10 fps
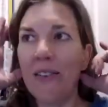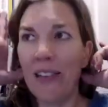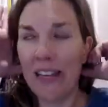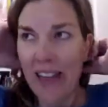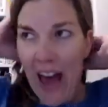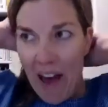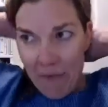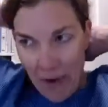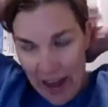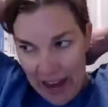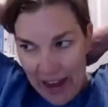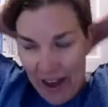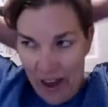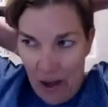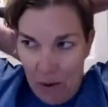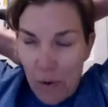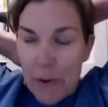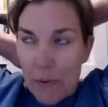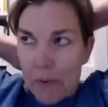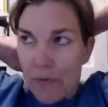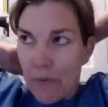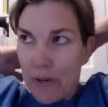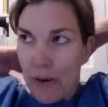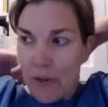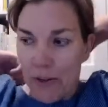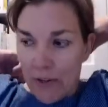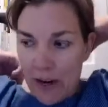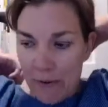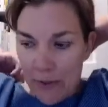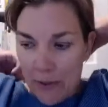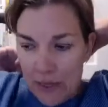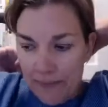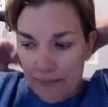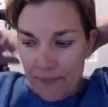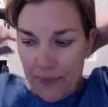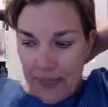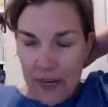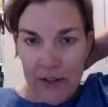is like the halfway. Well, when I used to drive between San